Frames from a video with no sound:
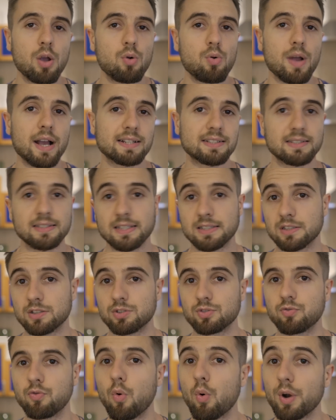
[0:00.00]
who
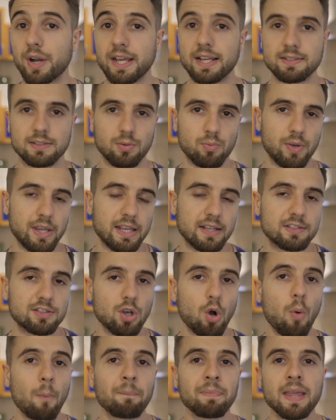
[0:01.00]
exercises four days a week.
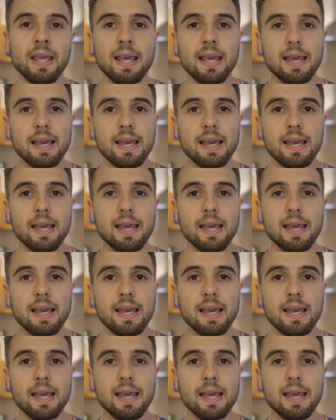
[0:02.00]
So